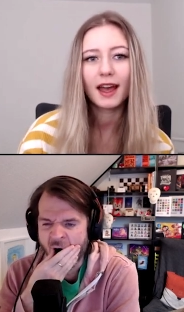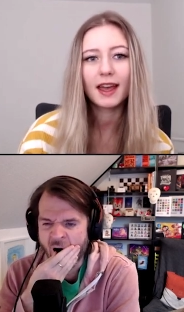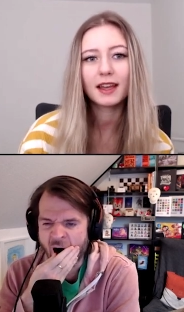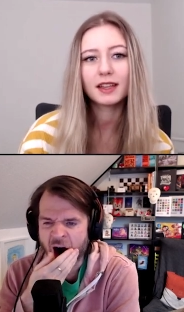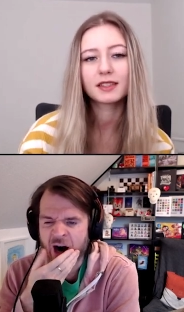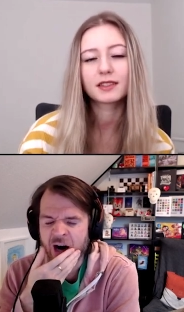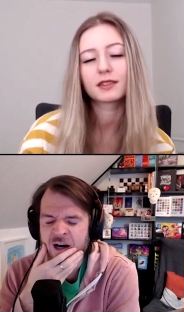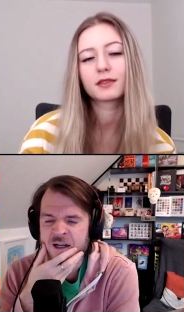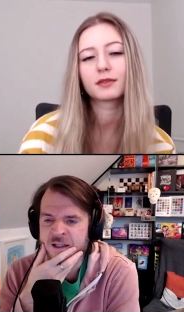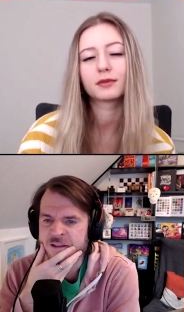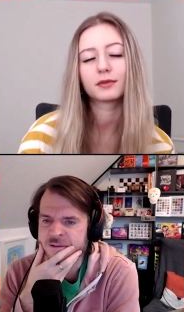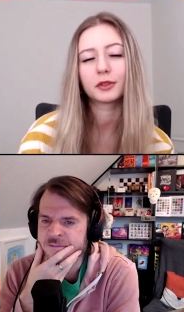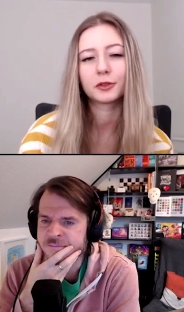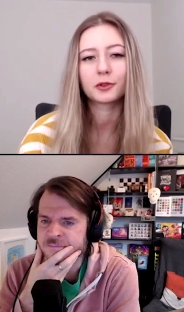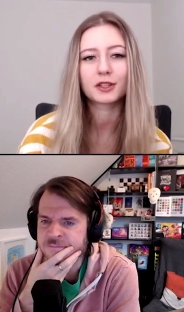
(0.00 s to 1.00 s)
Speaker 1: And
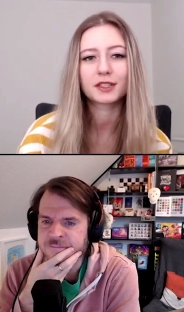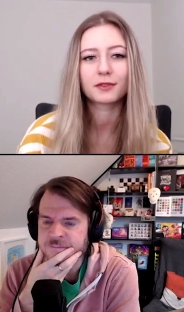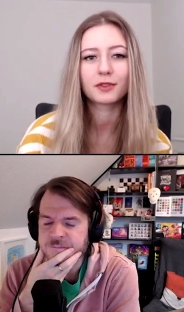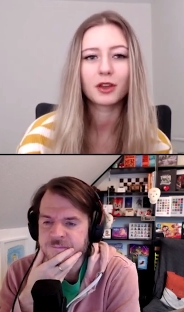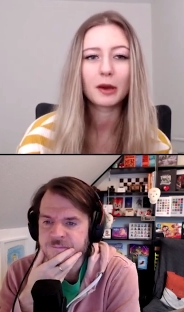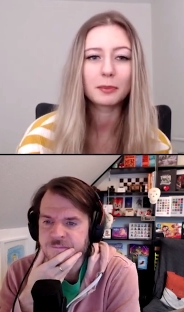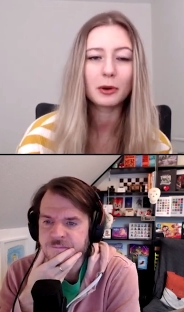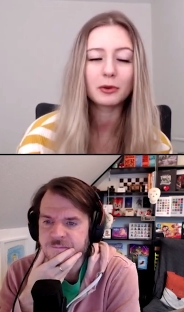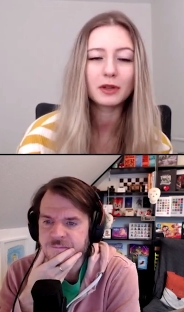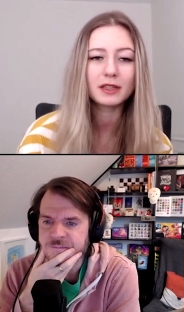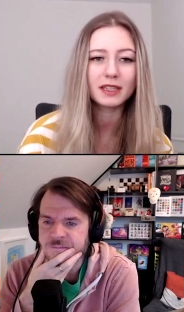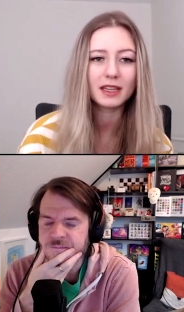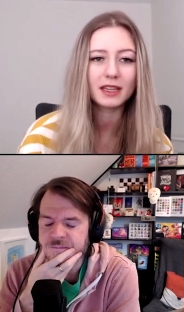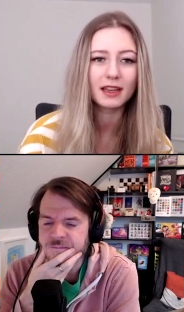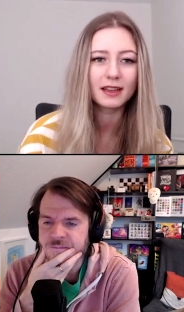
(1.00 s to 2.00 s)
of course, if the
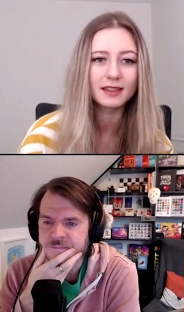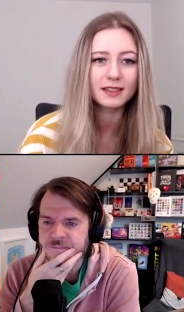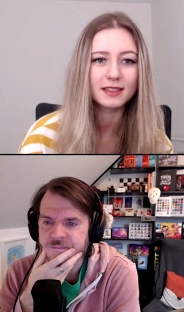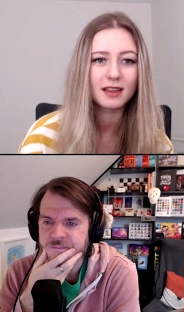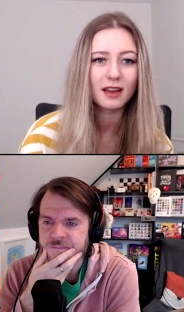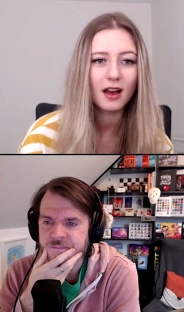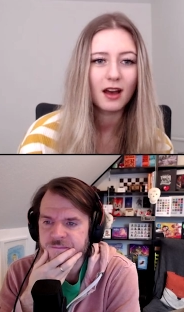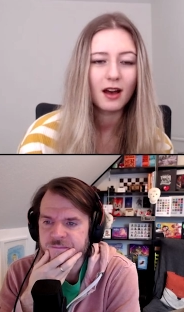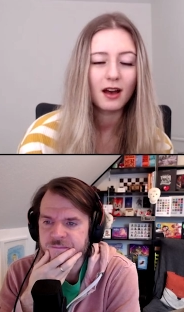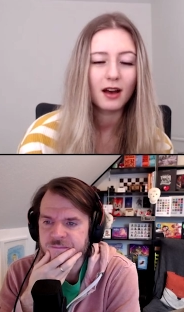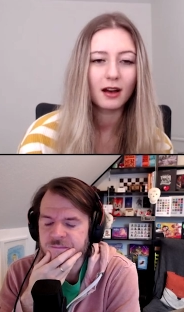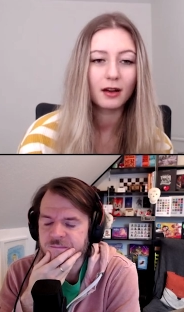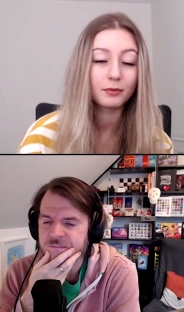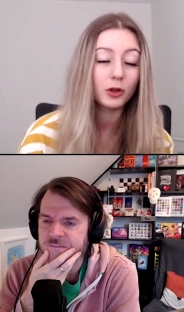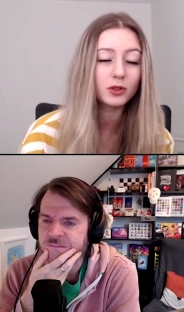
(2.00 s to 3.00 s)
opponent is
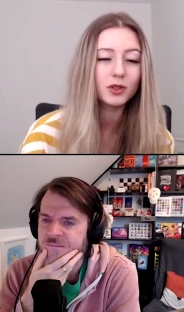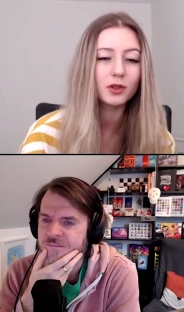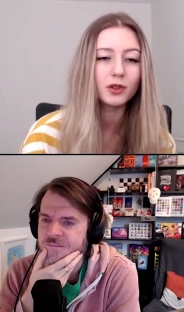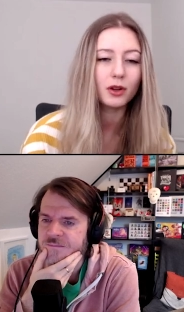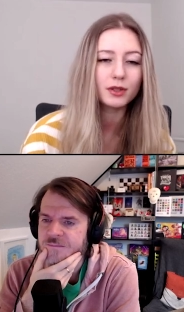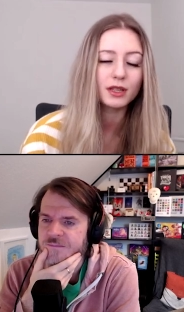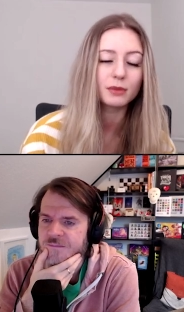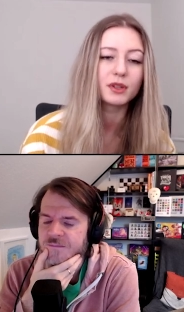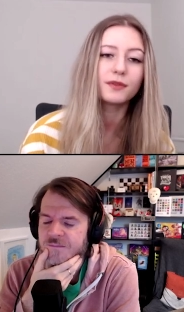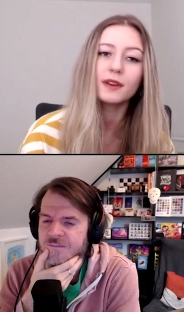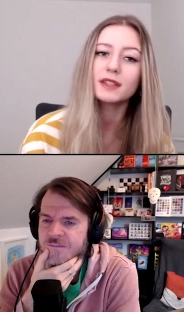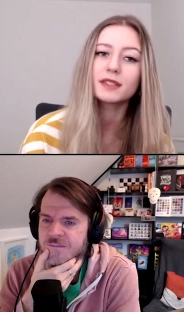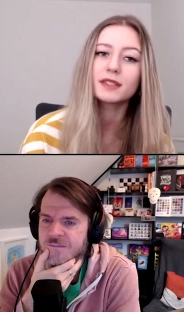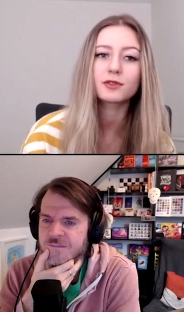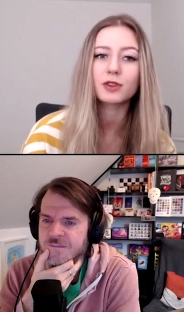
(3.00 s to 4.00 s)
also knows some
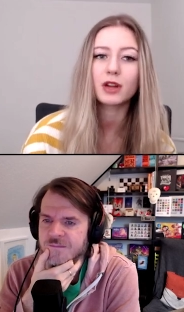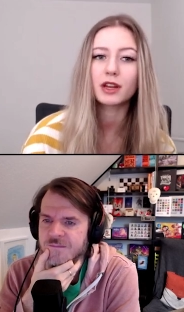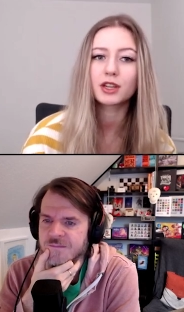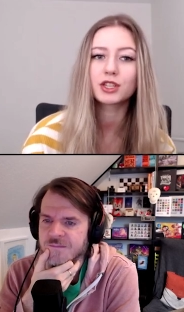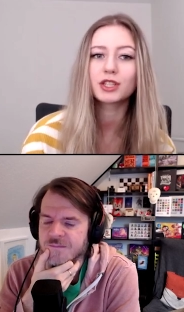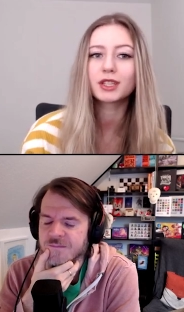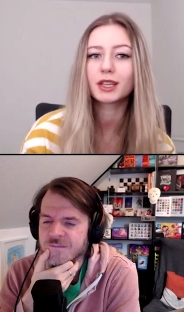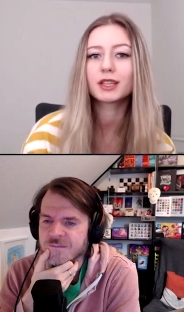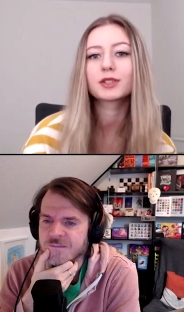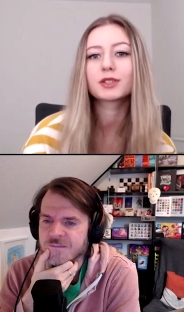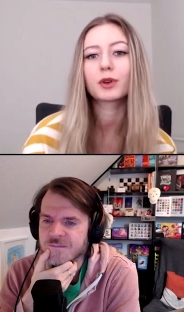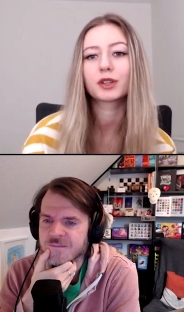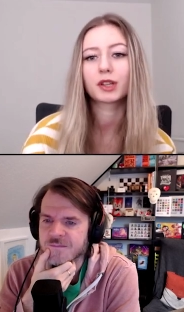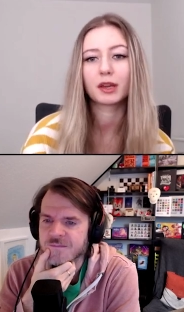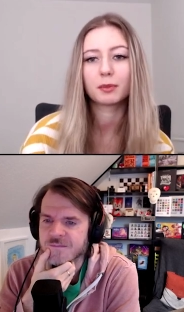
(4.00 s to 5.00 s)
defensive strategies, he's
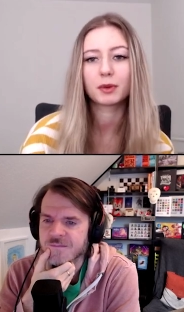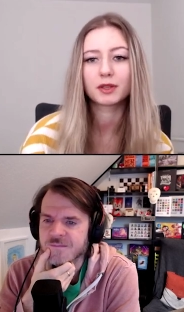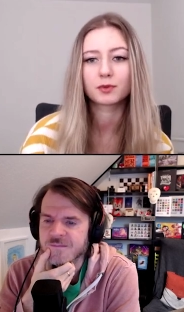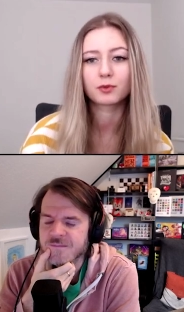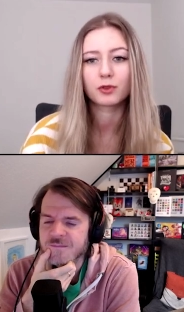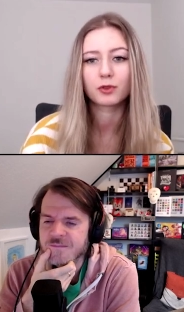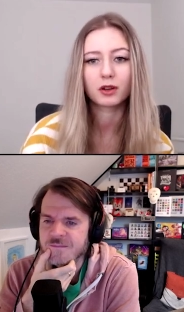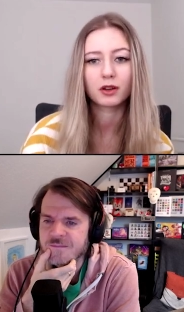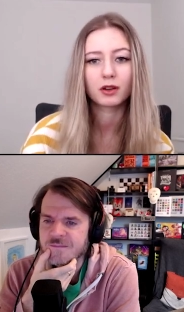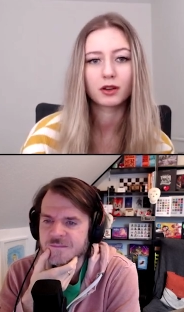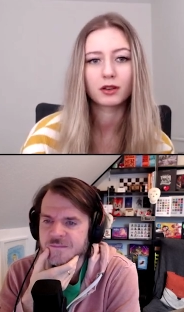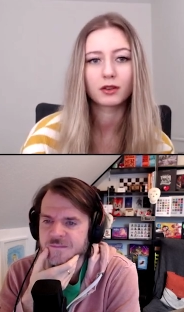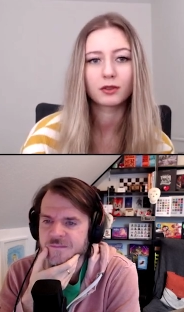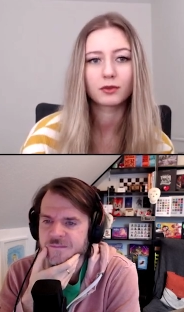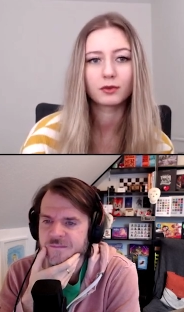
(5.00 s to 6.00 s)
going to keep his rook
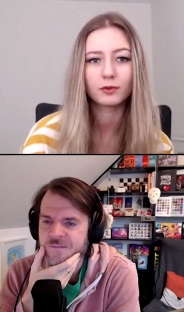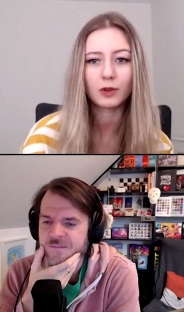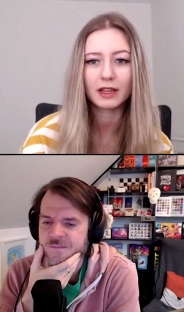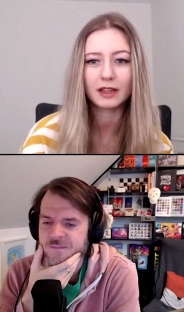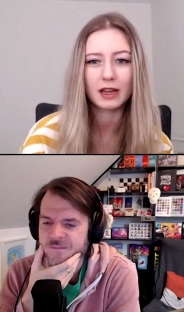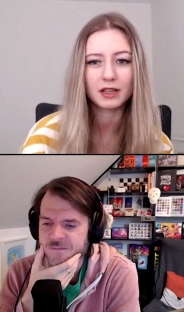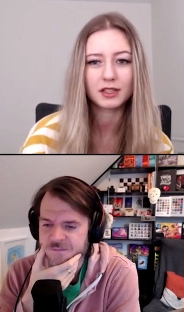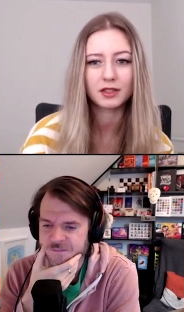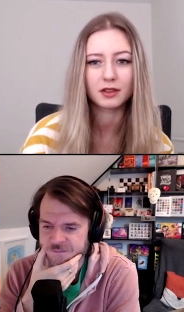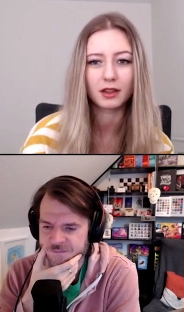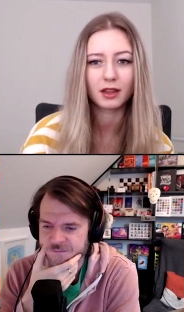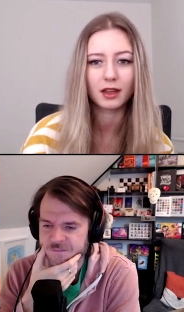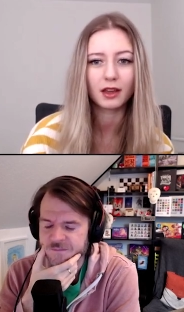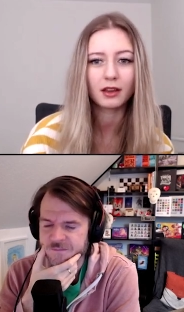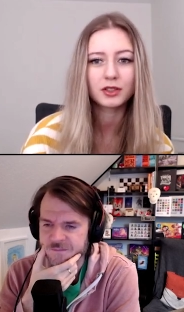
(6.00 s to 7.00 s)
right next to
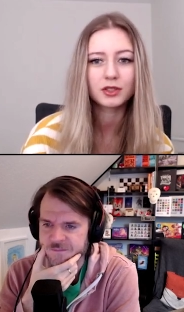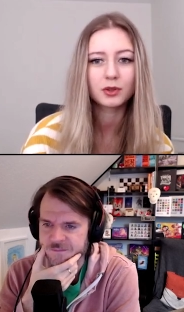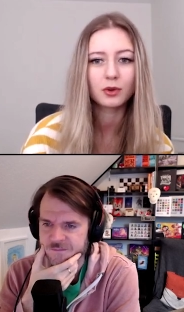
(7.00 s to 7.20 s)
the king to